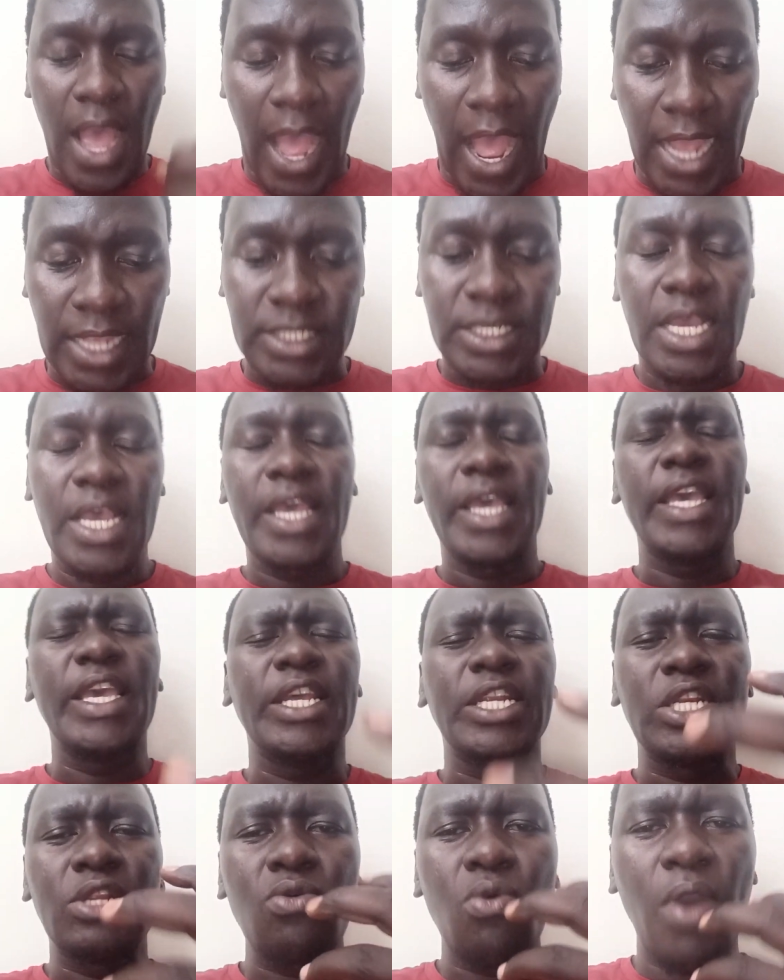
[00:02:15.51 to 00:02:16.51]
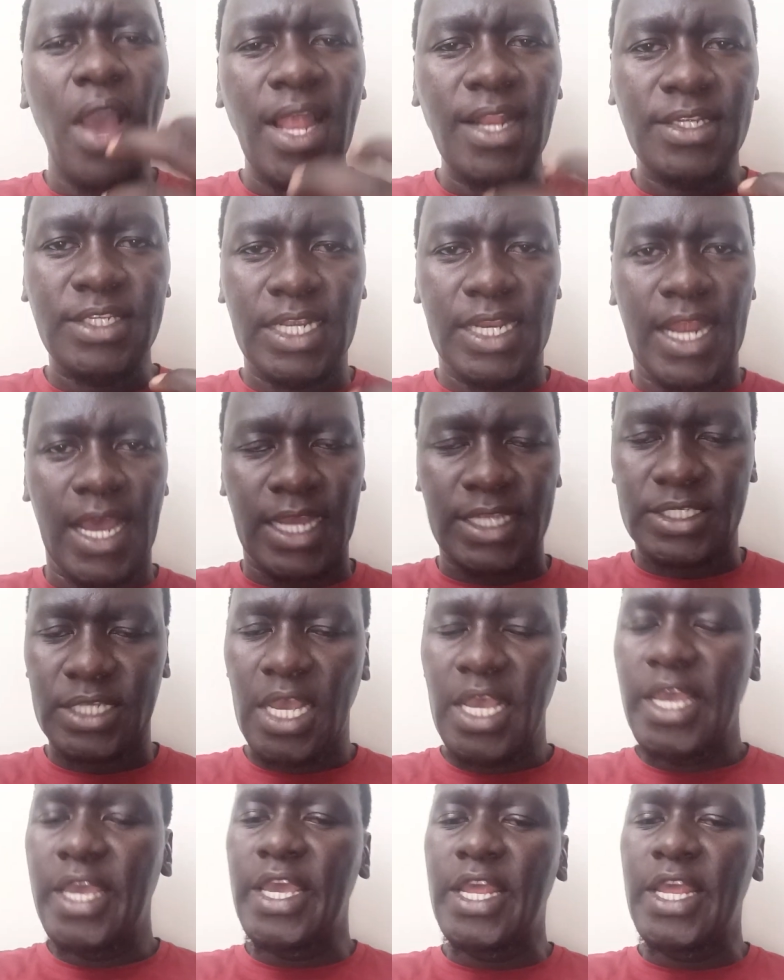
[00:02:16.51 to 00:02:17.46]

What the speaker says: us. He dwells in us.